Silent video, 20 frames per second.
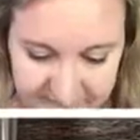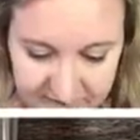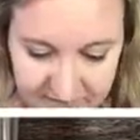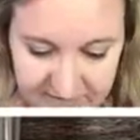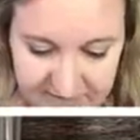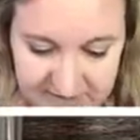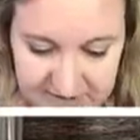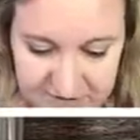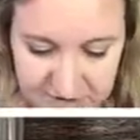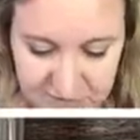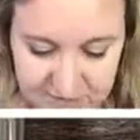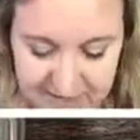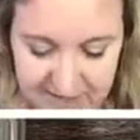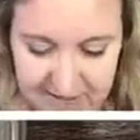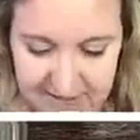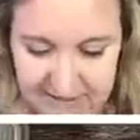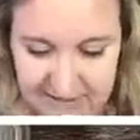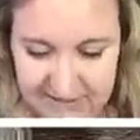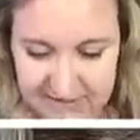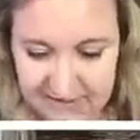Oh, that's too
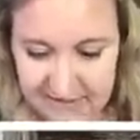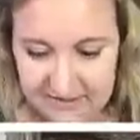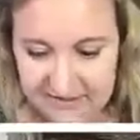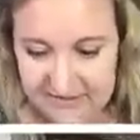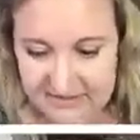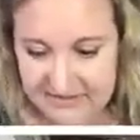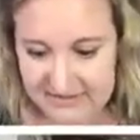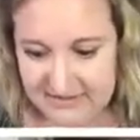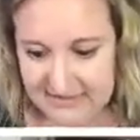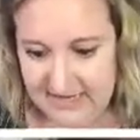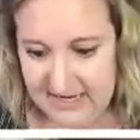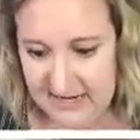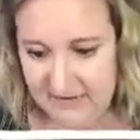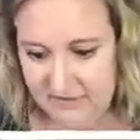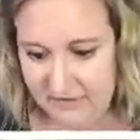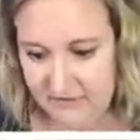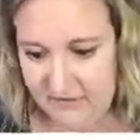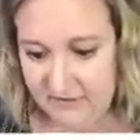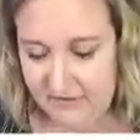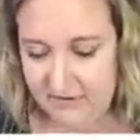big. I need to cut this in half
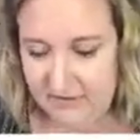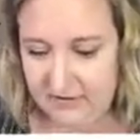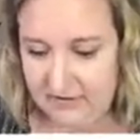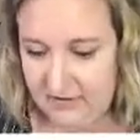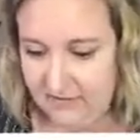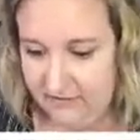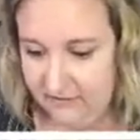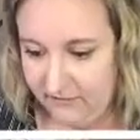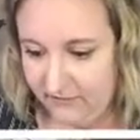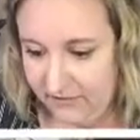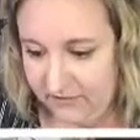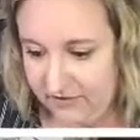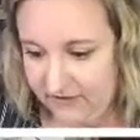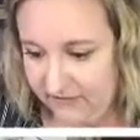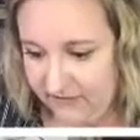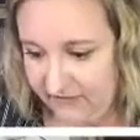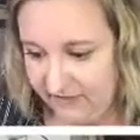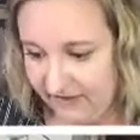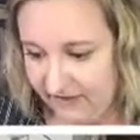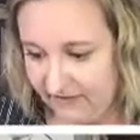for it to
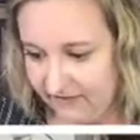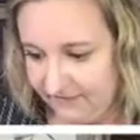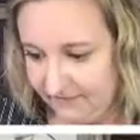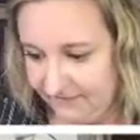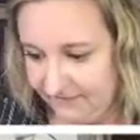fit.